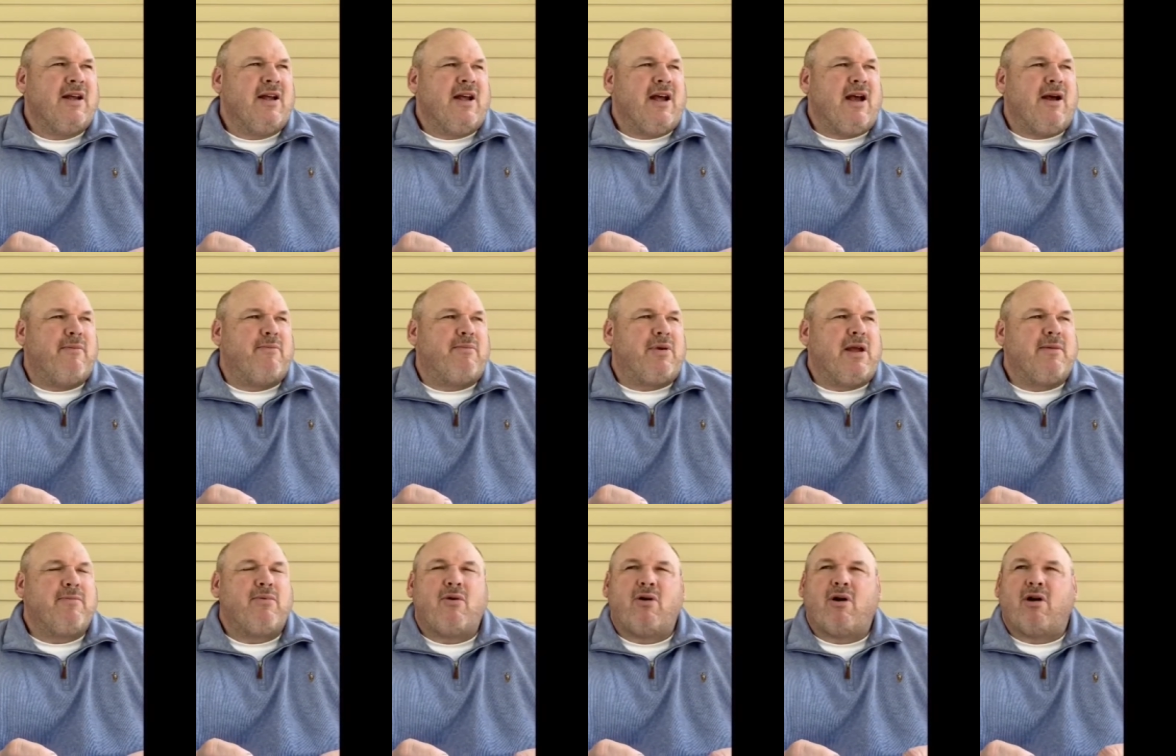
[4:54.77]
And
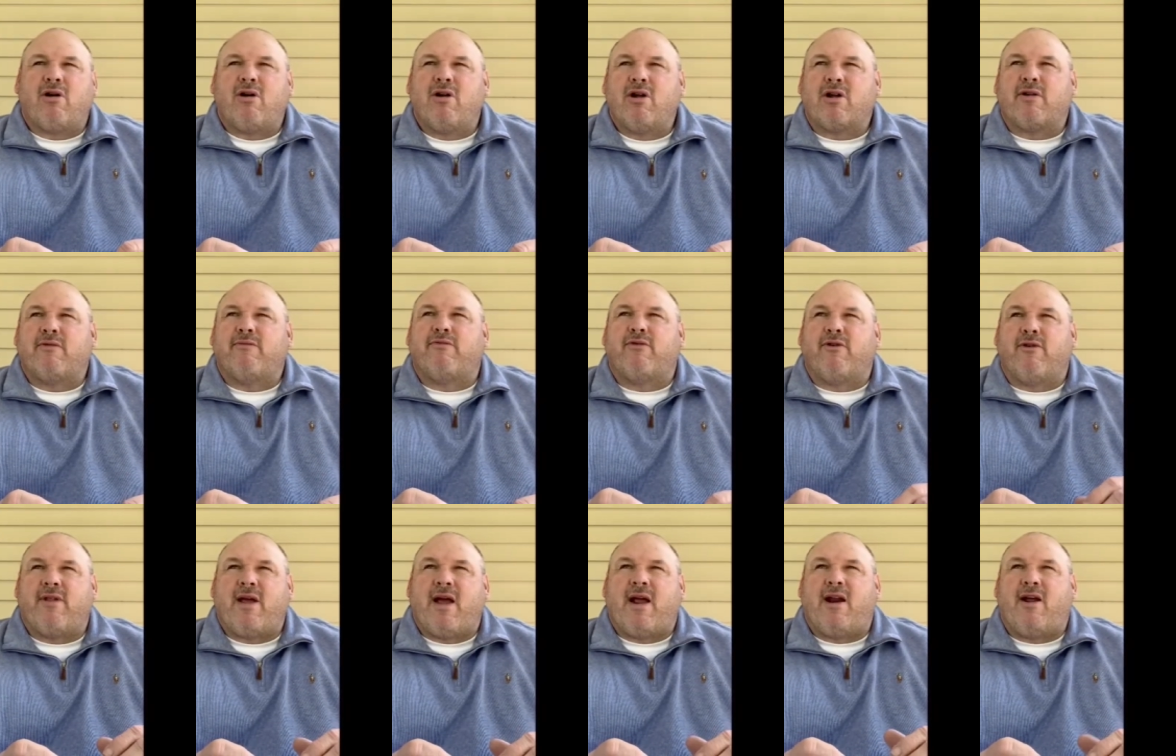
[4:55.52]
people are looking
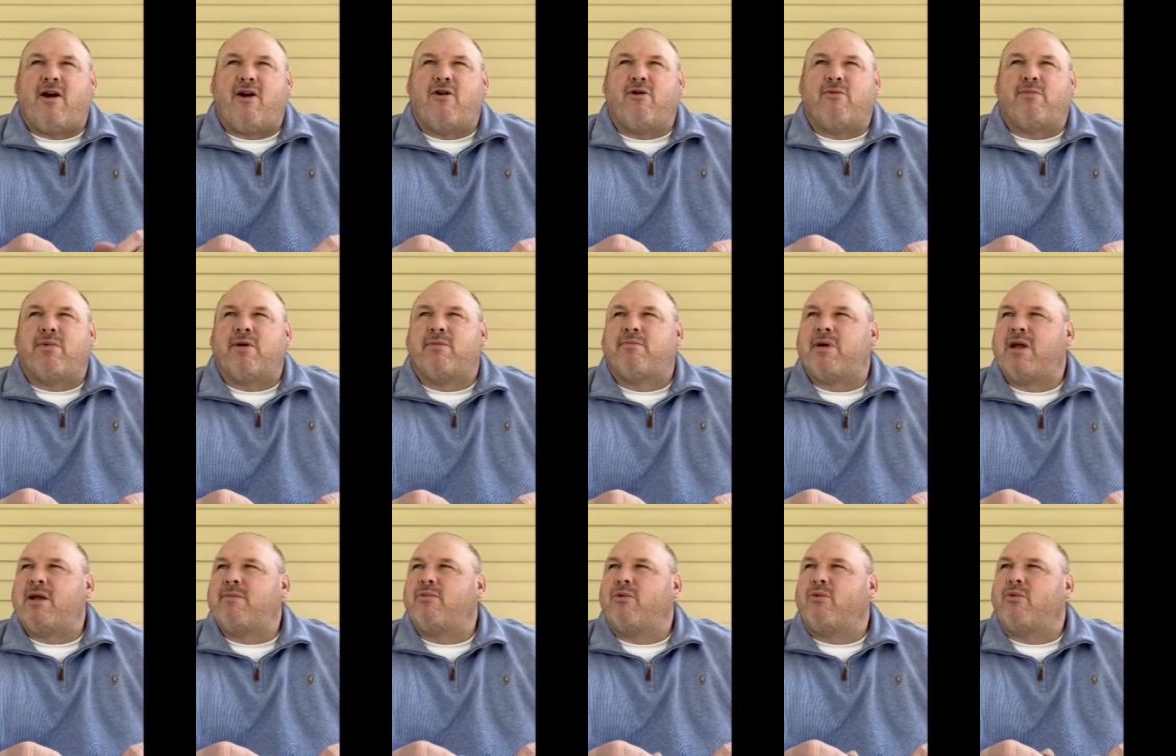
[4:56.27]
for that hope.
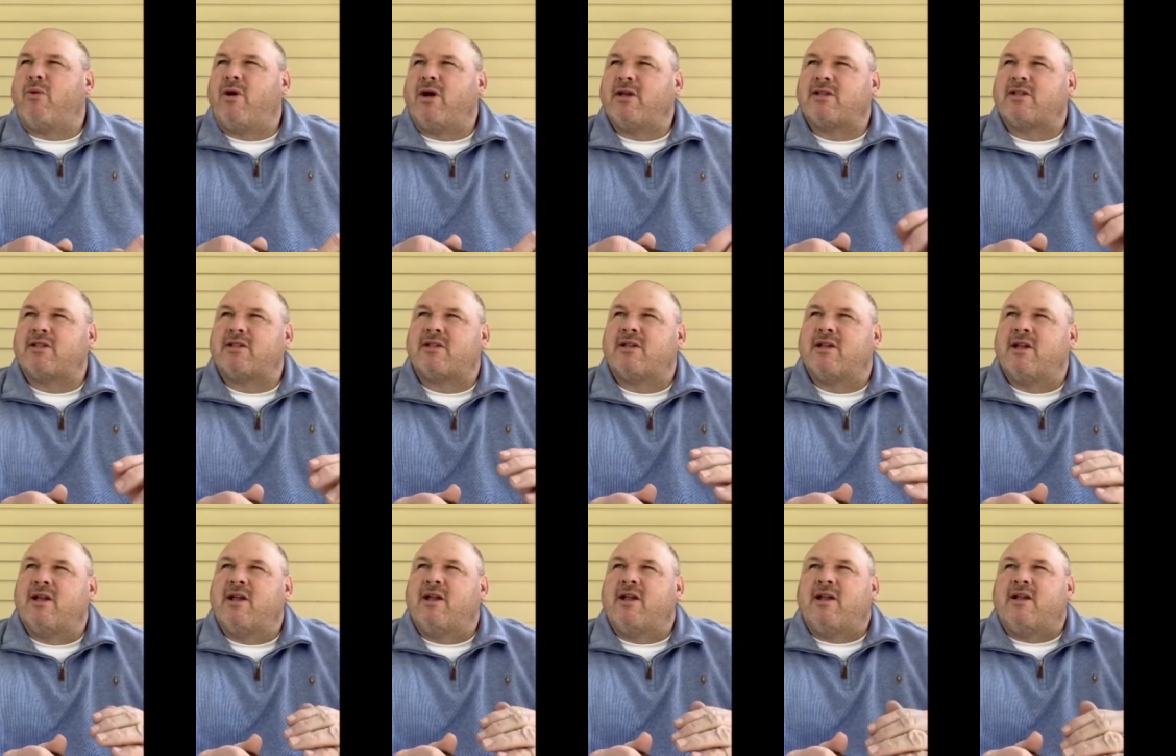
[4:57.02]
People want
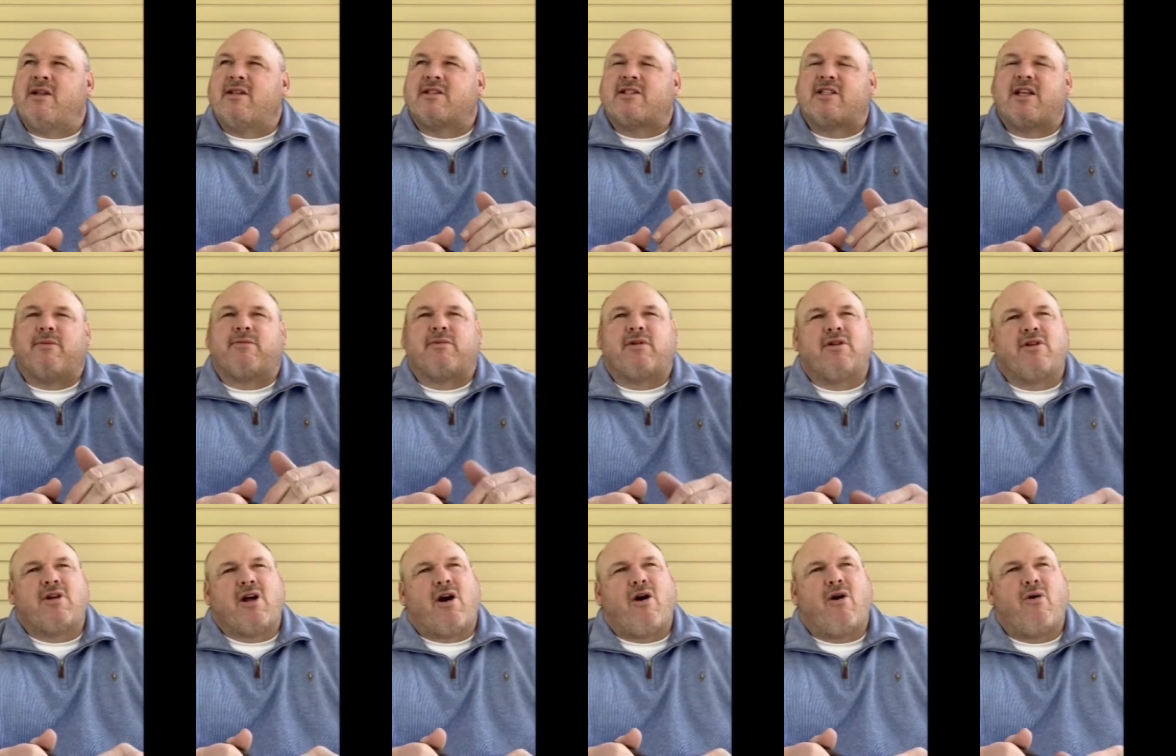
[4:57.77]

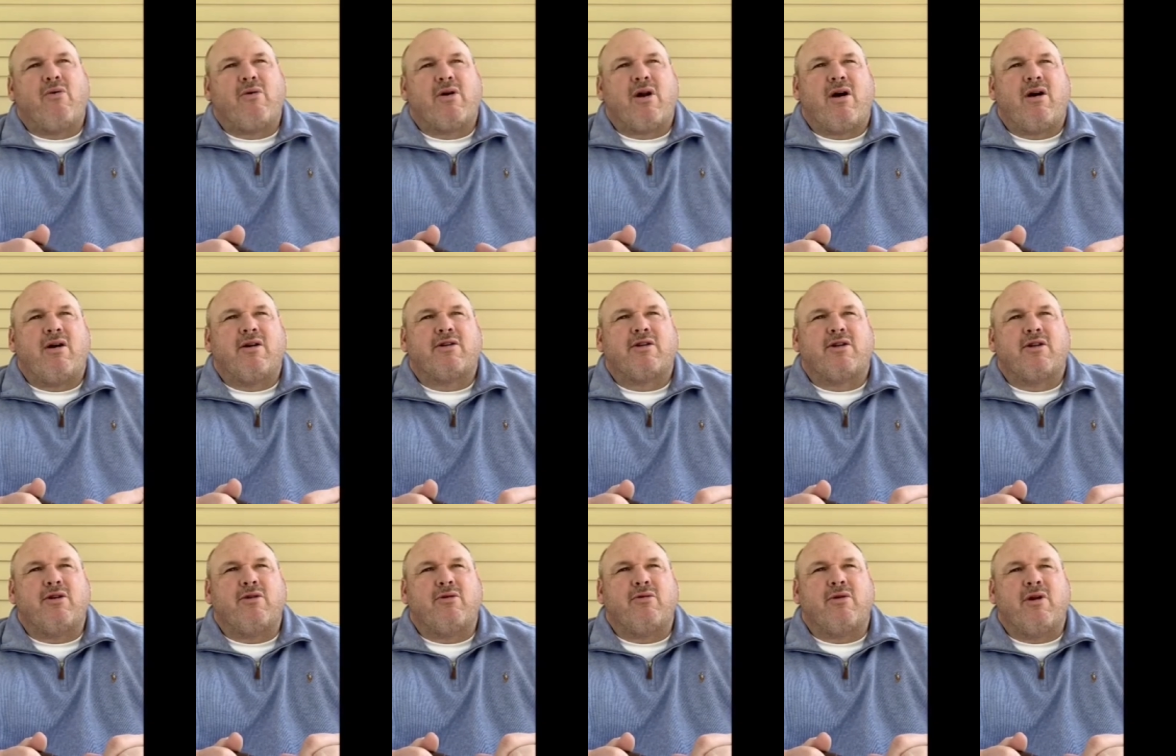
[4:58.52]
something to hold on
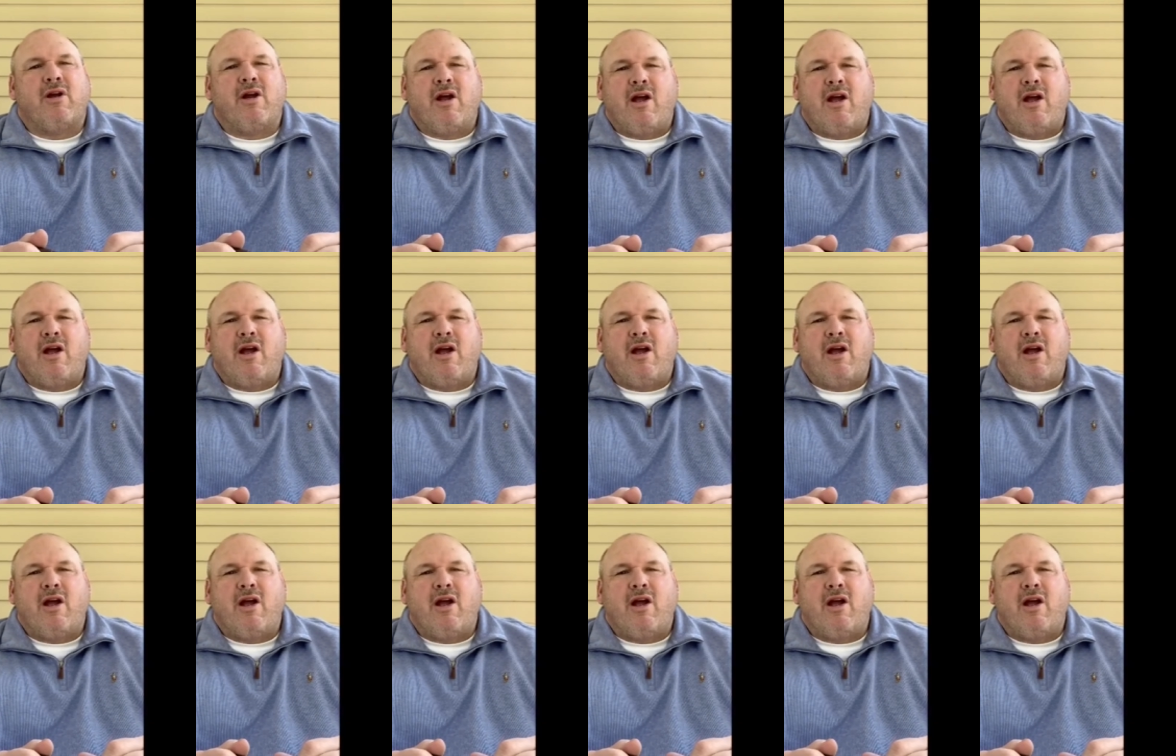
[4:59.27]
to.